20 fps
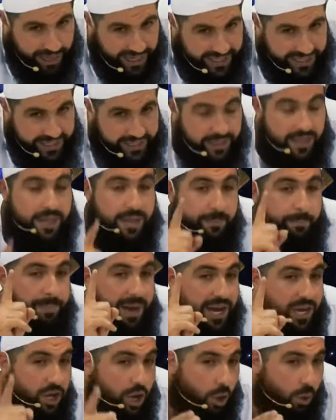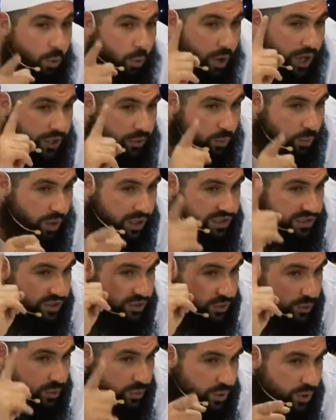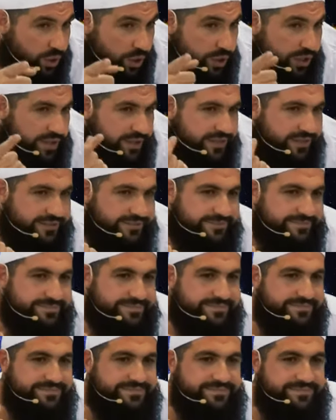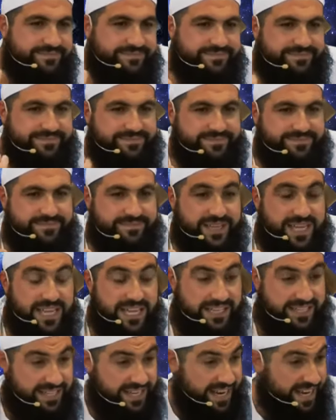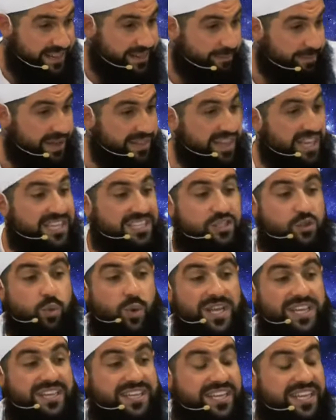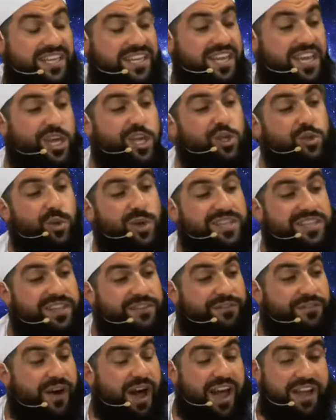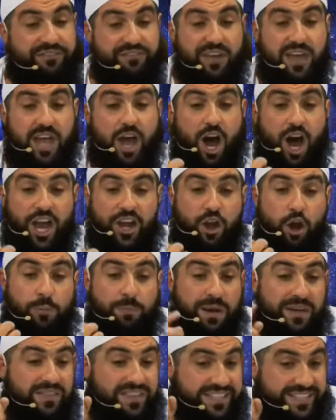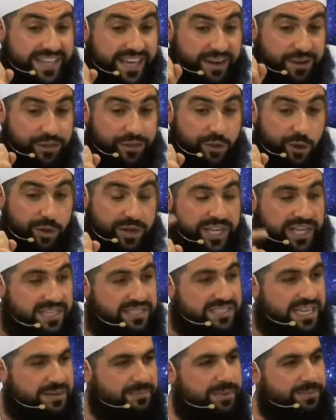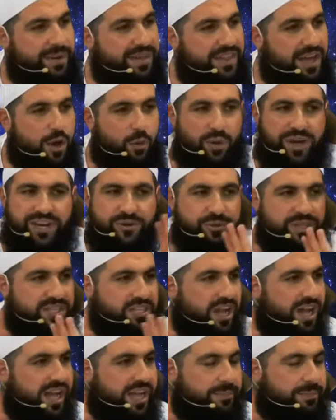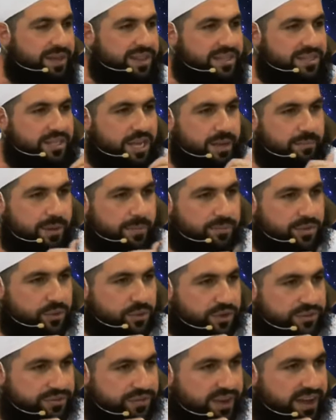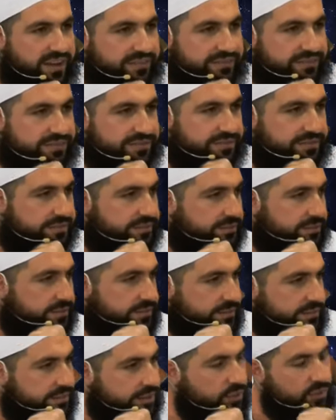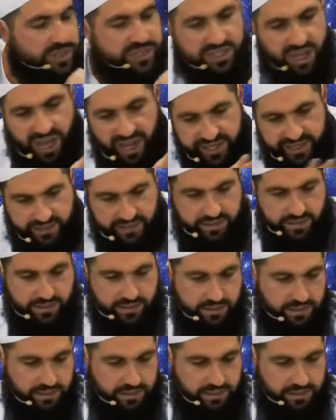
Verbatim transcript: money, but no one wants to work. Today, the brother, he's 20, 25. I know brothers that are 30. He's telling me, brother, I want to retire by the time I'm 35. Retired.